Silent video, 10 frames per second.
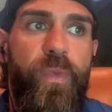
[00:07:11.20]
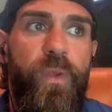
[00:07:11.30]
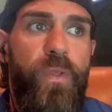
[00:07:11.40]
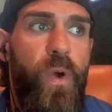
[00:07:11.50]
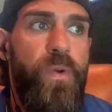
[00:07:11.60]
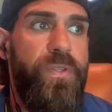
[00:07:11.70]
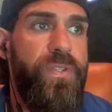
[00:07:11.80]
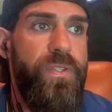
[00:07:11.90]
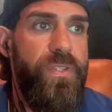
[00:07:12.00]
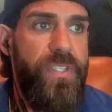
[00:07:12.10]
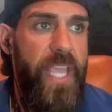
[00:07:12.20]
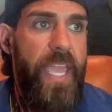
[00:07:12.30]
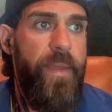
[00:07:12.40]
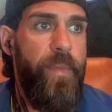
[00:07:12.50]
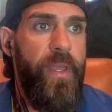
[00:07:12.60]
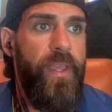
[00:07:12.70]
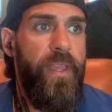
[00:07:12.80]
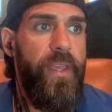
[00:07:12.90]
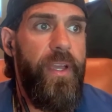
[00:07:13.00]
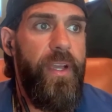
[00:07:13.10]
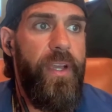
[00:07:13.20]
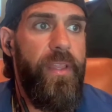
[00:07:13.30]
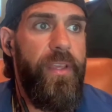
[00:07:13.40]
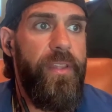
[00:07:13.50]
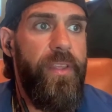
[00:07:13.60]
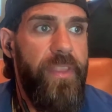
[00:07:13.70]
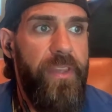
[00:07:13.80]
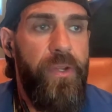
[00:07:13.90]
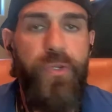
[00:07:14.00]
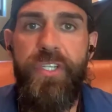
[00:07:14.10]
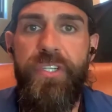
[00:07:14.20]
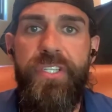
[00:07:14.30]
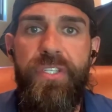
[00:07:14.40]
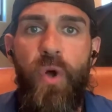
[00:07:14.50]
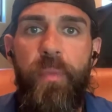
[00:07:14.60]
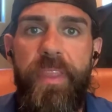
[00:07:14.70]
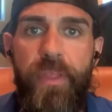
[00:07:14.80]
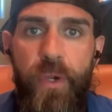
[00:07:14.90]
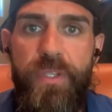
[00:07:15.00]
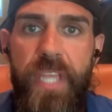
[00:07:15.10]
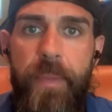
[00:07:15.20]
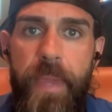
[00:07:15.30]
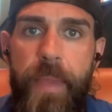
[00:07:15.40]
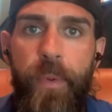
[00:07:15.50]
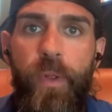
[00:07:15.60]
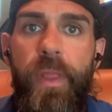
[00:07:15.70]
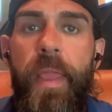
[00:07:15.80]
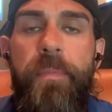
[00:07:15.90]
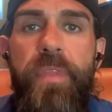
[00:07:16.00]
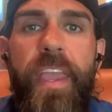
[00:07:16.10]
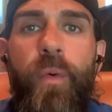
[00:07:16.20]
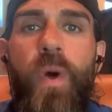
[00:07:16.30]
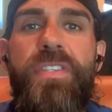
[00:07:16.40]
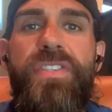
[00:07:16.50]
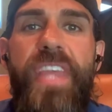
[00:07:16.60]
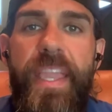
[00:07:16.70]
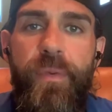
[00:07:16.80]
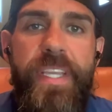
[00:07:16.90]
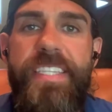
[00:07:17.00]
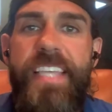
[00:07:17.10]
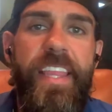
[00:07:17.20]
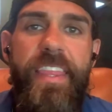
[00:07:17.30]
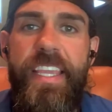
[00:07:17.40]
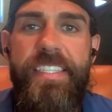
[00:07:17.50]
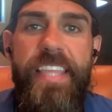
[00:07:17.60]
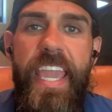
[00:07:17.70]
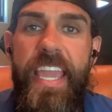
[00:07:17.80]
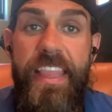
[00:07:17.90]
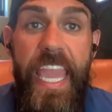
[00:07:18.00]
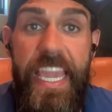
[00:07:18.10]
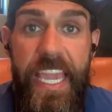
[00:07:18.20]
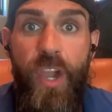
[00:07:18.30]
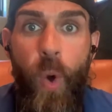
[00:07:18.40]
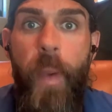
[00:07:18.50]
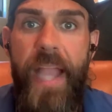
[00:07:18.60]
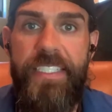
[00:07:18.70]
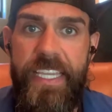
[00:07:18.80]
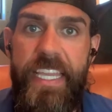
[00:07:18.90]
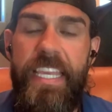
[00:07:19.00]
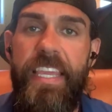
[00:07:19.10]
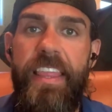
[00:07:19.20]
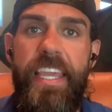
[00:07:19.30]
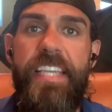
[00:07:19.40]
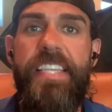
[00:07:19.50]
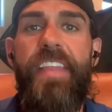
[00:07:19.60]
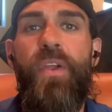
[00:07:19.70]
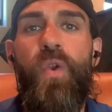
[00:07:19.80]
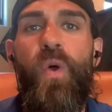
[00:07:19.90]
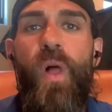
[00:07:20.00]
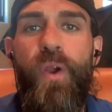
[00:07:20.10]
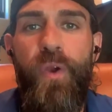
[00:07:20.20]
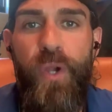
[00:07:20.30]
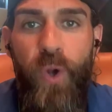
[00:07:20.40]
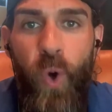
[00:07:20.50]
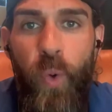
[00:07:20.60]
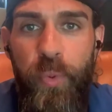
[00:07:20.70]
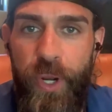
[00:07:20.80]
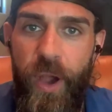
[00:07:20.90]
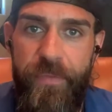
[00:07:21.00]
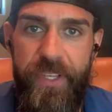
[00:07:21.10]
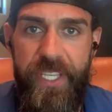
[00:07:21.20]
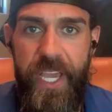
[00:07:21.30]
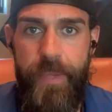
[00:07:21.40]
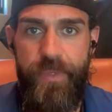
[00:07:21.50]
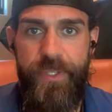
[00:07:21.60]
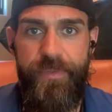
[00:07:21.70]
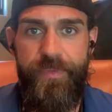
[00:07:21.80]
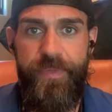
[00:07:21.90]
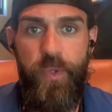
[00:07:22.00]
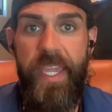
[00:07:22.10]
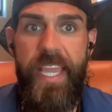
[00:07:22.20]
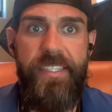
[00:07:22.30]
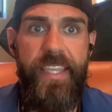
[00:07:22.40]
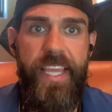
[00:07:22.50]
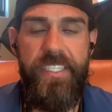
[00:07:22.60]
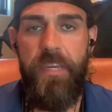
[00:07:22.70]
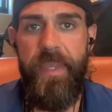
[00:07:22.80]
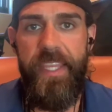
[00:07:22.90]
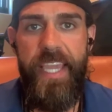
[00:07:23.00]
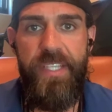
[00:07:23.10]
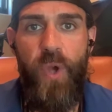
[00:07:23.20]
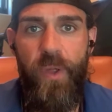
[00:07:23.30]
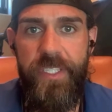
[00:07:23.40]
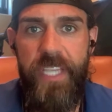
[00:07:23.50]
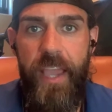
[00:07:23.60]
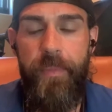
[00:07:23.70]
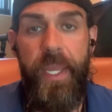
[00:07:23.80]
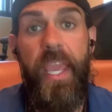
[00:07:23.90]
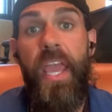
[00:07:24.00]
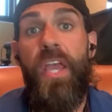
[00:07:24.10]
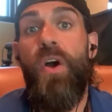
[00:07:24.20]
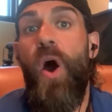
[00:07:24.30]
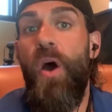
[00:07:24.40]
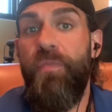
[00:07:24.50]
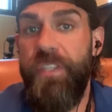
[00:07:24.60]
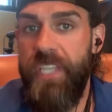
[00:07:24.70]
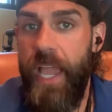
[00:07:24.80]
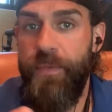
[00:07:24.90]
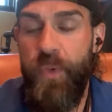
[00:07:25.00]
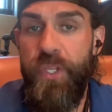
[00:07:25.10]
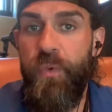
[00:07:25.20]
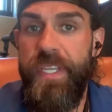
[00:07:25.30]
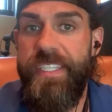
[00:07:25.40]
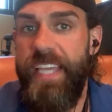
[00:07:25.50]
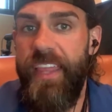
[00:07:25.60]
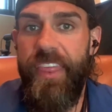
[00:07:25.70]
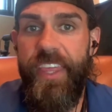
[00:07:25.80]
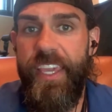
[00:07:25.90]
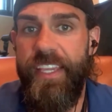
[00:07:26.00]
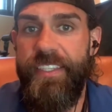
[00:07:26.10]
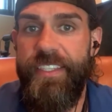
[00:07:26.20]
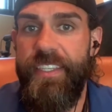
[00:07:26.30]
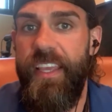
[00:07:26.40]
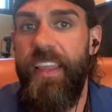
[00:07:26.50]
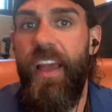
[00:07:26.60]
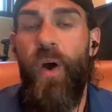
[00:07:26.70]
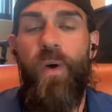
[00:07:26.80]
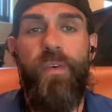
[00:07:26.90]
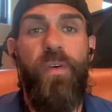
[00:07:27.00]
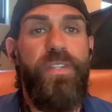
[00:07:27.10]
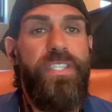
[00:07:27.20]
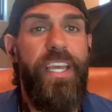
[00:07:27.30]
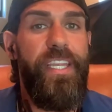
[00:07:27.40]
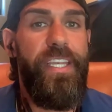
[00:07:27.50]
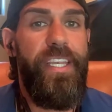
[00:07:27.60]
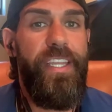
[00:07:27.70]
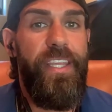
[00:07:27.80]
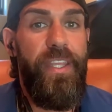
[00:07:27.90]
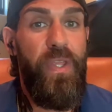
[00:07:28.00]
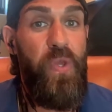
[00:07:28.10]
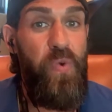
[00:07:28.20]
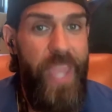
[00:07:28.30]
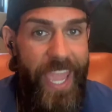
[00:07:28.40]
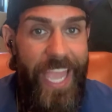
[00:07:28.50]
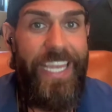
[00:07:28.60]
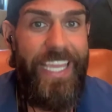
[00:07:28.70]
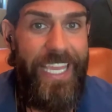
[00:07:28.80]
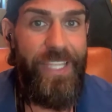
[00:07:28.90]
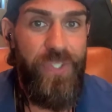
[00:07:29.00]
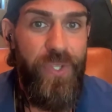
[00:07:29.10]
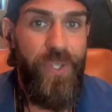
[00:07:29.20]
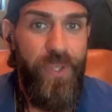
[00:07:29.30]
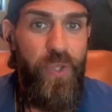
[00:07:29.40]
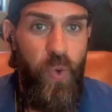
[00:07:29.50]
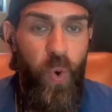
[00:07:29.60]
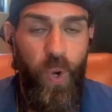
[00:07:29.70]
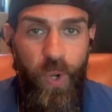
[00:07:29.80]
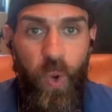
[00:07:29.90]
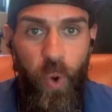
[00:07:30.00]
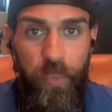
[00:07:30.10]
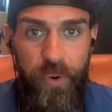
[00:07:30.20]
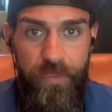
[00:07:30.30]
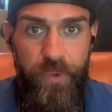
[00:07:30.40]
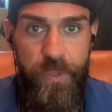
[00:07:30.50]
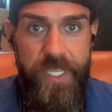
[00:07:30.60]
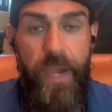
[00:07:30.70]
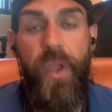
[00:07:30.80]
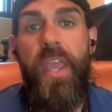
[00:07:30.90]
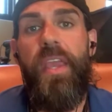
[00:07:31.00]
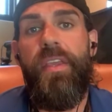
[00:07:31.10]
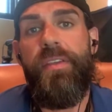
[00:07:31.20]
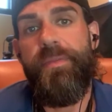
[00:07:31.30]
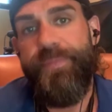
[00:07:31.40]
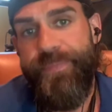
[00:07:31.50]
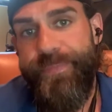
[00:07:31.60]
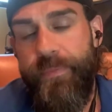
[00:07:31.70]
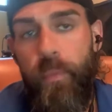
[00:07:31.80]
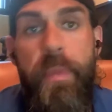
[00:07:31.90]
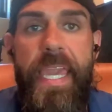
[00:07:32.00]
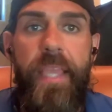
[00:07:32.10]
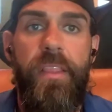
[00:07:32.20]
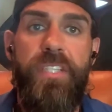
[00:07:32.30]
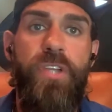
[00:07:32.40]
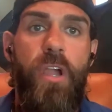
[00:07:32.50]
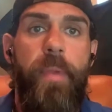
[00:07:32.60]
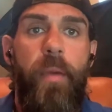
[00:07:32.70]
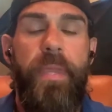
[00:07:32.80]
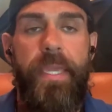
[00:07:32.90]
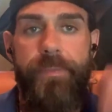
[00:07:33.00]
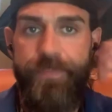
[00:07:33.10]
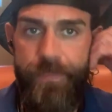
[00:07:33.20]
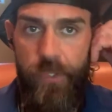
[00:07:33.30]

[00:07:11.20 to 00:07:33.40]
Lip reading: Those same, the nutritionist told me that those same people, once they reset things, they can go back to eating things, and they're no longer a culprit oftentimes. So I can't say that's going to be the case all the time, but oftentimes when you reset things, all of a sudden you can eat your culprit foods. Now, let's talk about me.